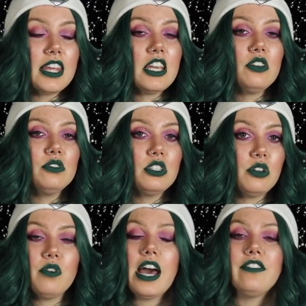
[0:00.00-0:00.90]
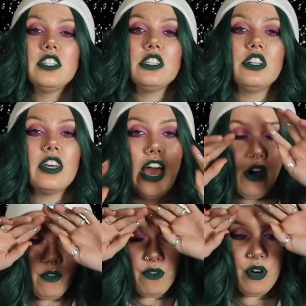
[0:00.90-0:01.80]
thing you do have to look
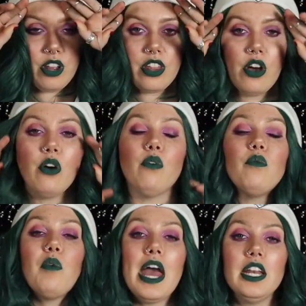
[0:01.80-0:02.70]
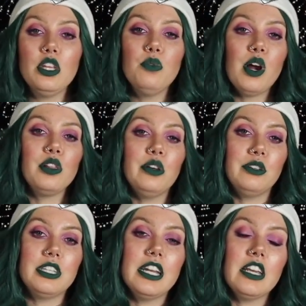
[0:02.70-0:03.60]
out for though when you are
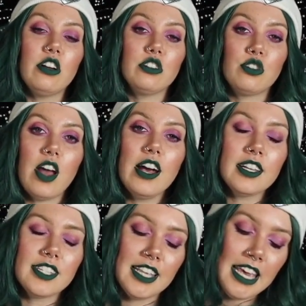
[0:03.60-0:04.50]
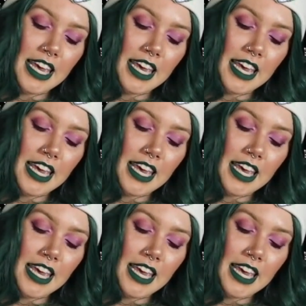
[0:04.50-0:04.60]
loosening your trucks